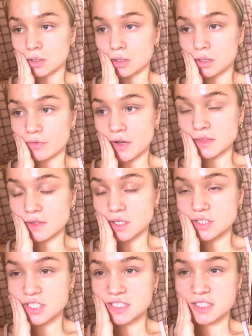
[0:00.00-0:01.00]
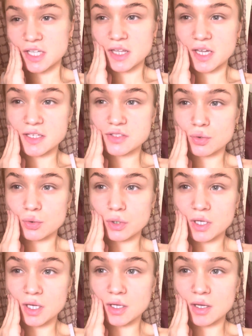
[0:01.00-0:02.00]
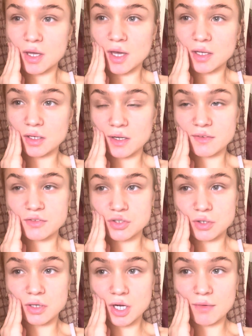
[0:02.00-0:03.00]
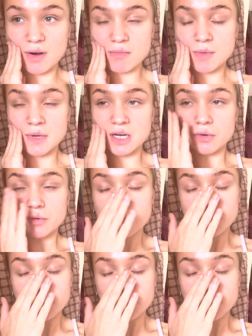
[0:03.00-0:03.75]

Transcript: the fact that I just sit there talking and I have chocolate around my mouth.